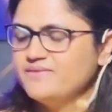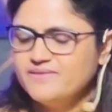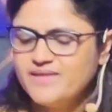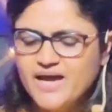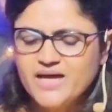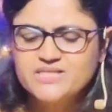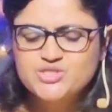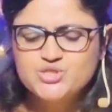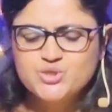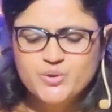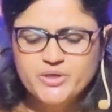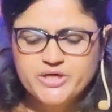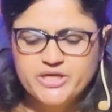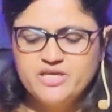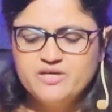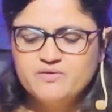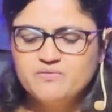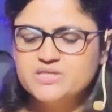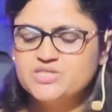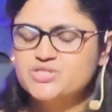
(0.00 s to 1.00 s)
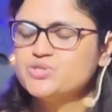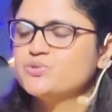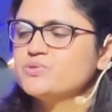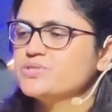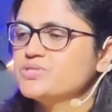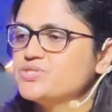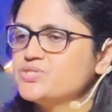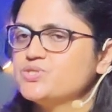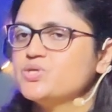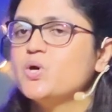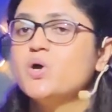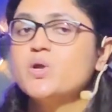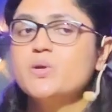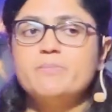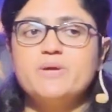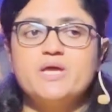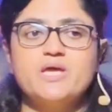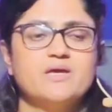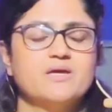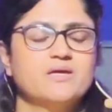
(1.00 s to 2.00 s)
That joy, he wants to restore
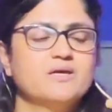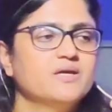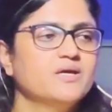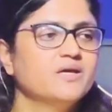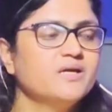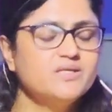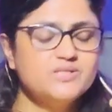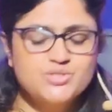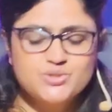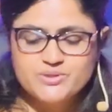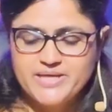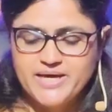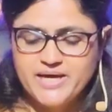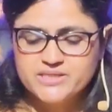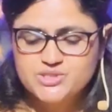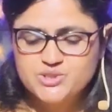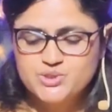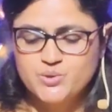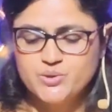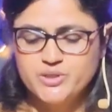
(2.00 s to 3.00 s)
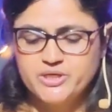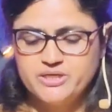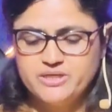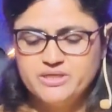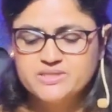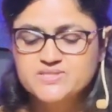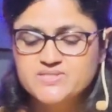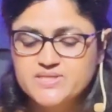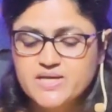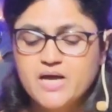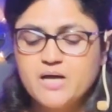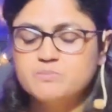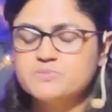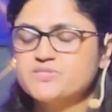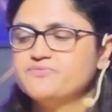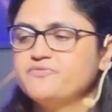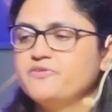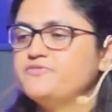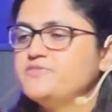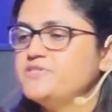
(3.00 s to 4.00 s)
me into that joy. In
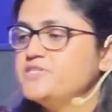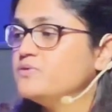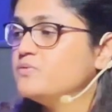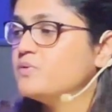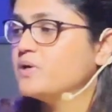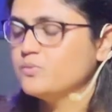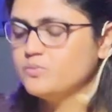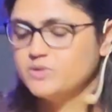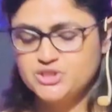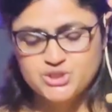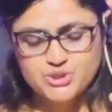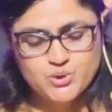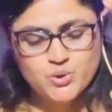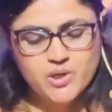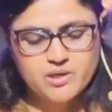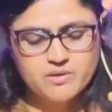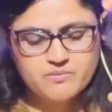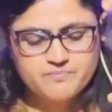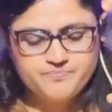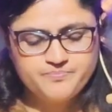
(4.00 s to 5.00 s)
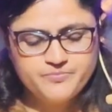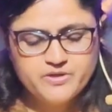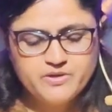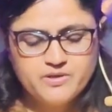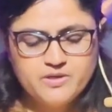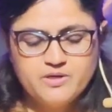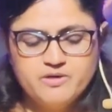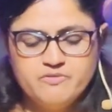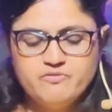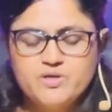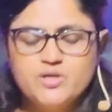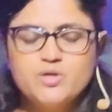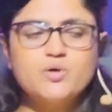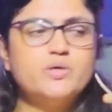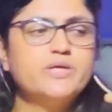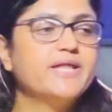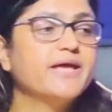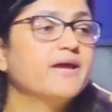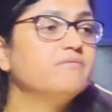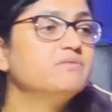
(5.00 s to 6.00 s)
Psalms 51 verse 12, we
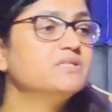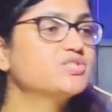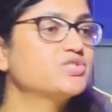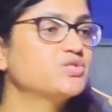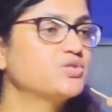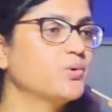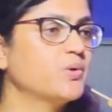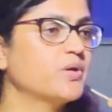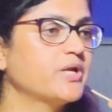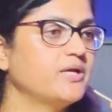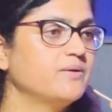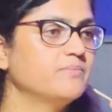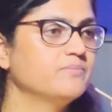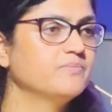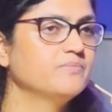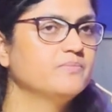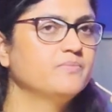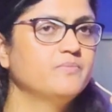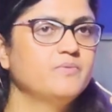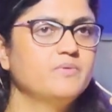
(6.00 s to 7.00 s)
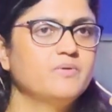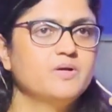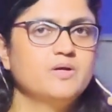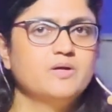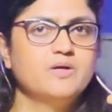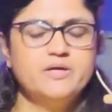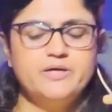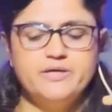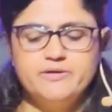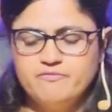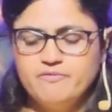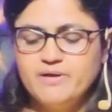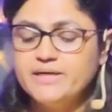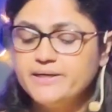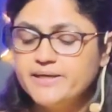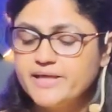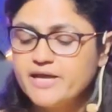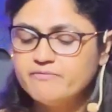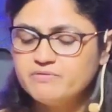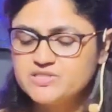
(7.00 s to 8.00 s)
know David's story.
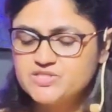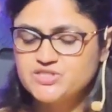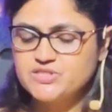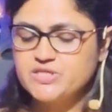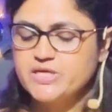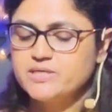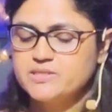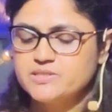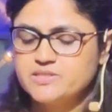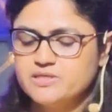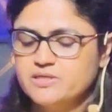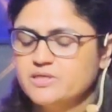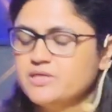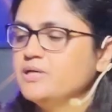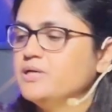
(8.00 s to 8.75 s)
When David sinned